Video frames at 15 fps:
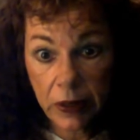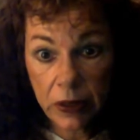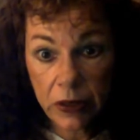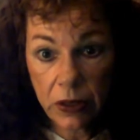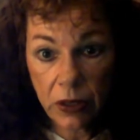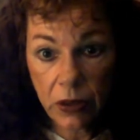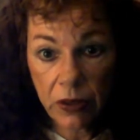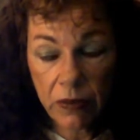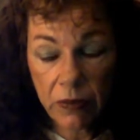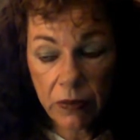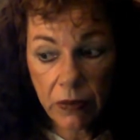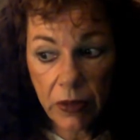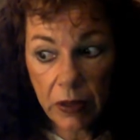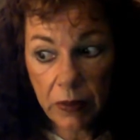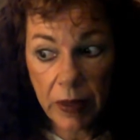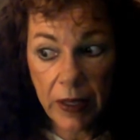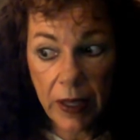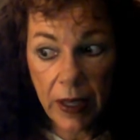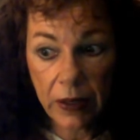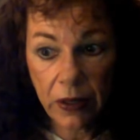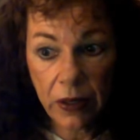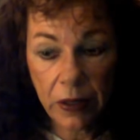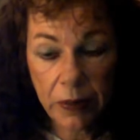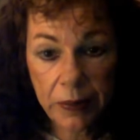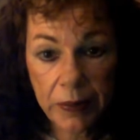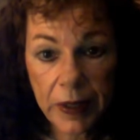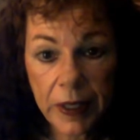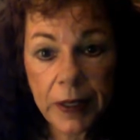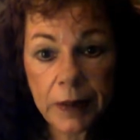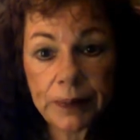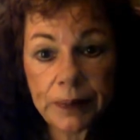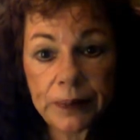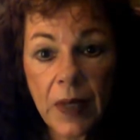So I don't recommend that at all. But